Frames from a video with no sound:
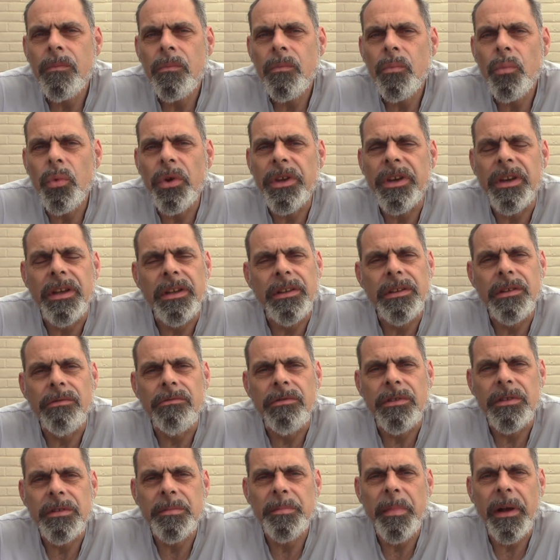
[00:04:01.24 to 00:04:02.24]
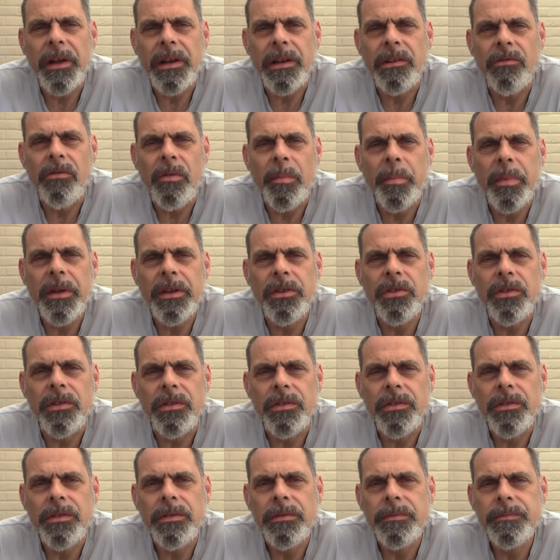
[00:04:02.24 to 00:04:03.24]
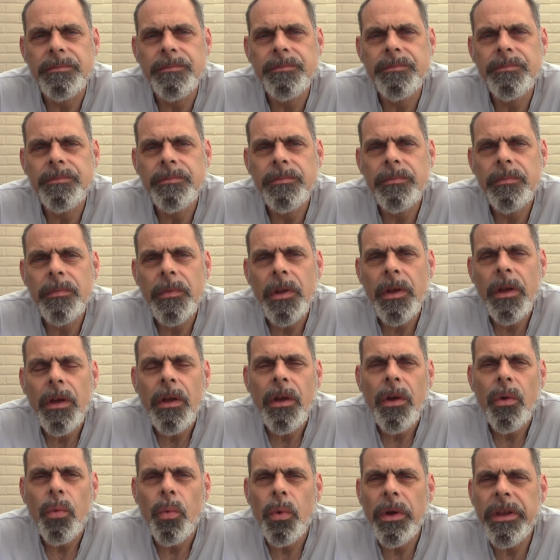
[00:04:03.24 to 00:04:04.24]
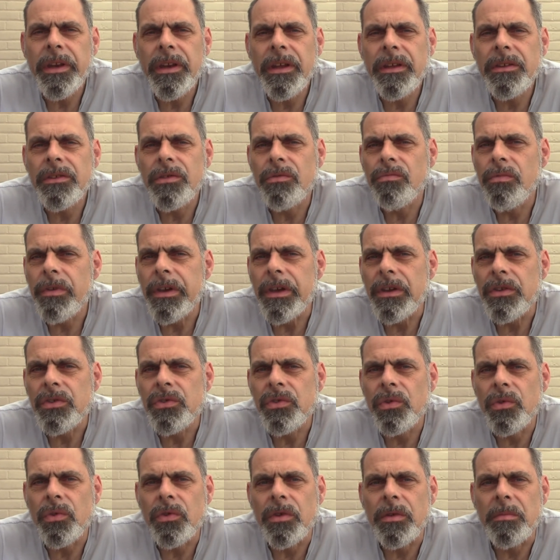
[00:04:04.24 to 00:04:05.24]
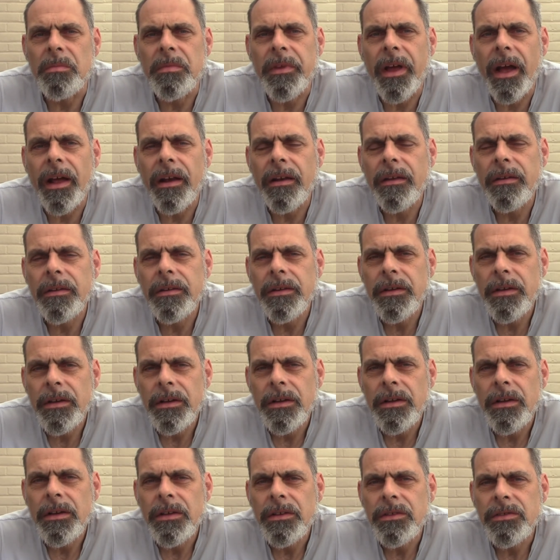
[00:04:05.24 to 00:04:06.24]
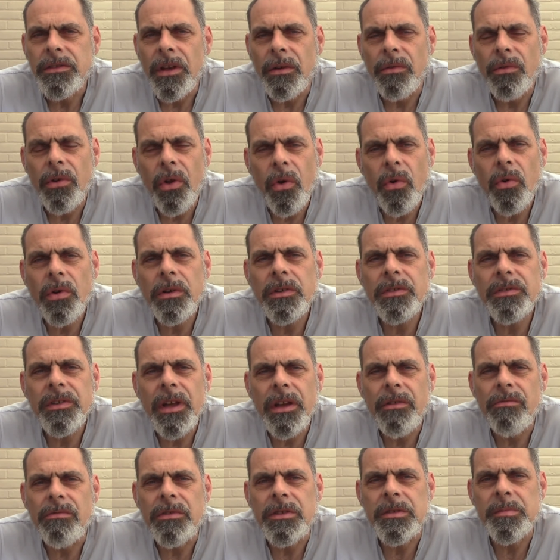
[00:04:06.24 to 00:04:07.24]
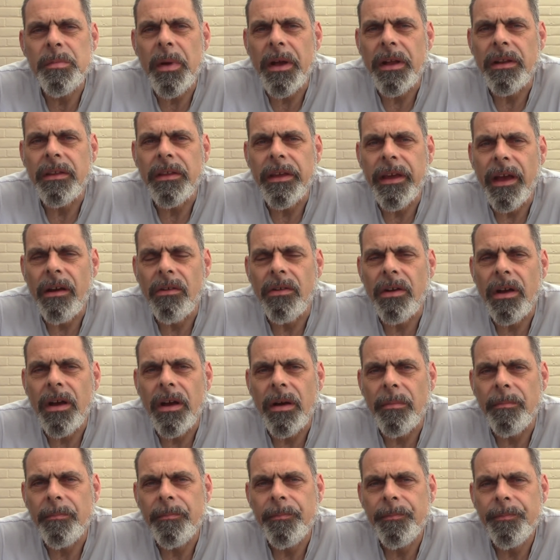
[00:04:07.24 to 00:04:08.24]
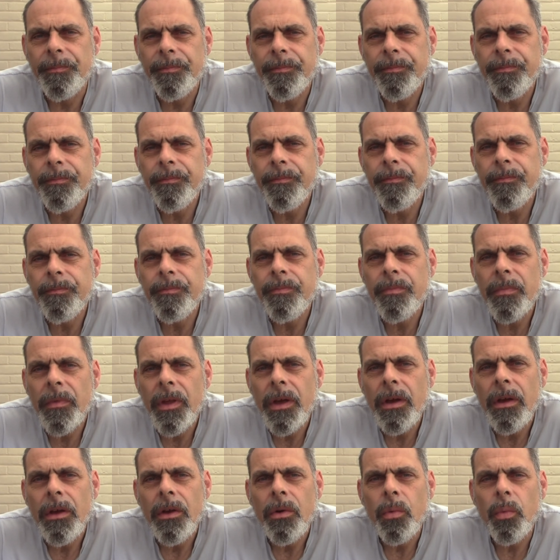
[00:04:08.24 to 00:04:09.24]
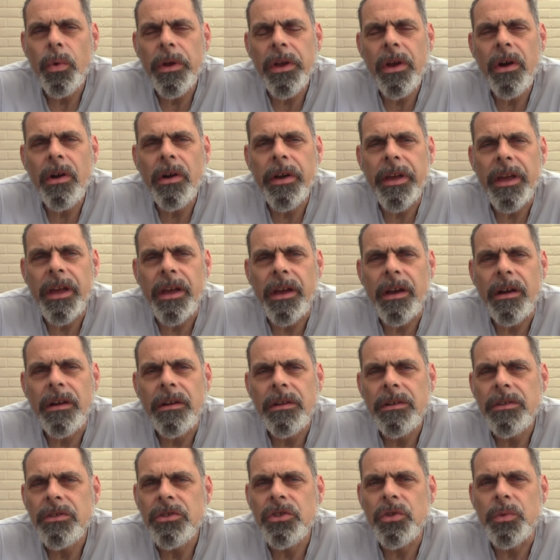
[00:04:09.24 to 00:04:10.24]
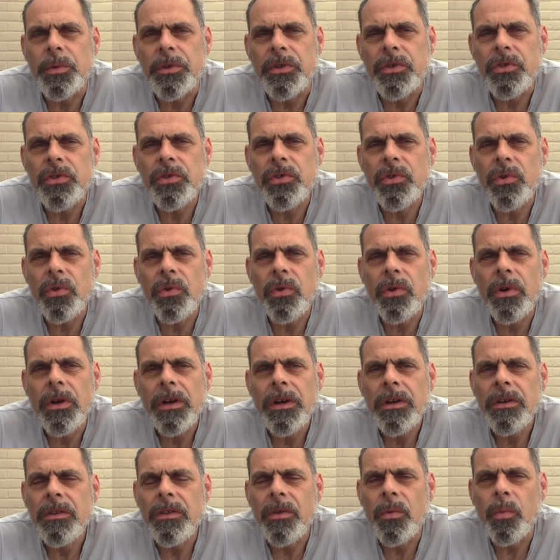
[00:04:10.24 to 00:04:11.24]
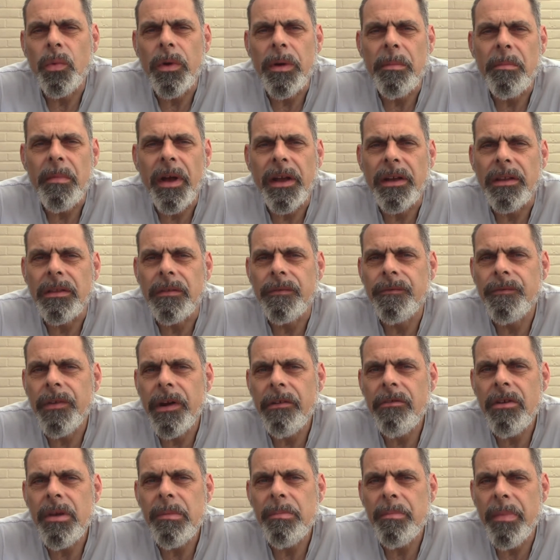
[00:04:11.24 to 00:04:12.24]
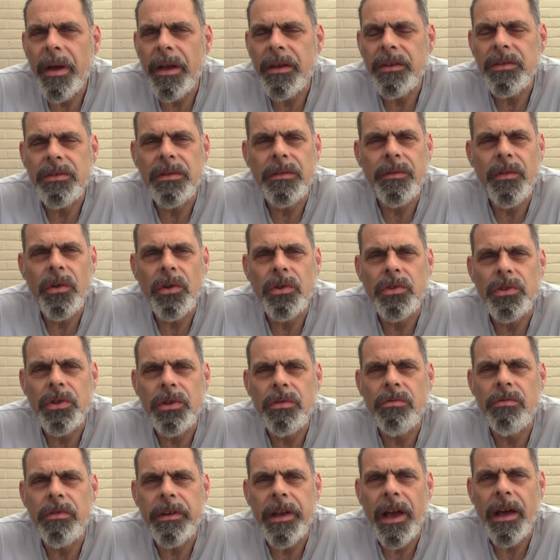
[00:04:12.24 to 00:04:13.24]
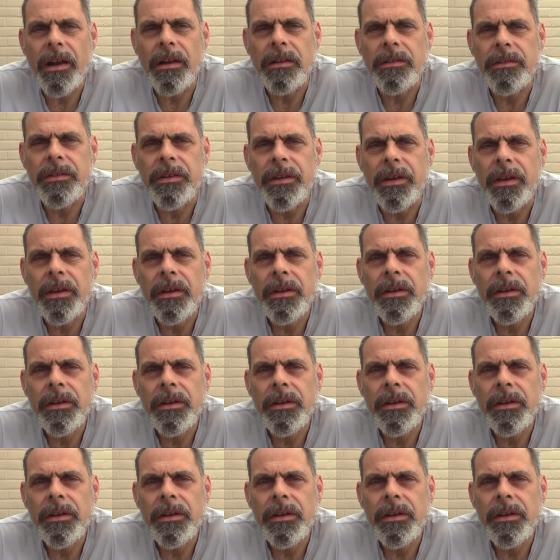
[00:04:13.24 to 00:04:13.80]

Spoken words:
We need to respect their opinions. We need to reassure them that, so long as they respect the outcome, we are here to ensure that we make the very best of our new reality,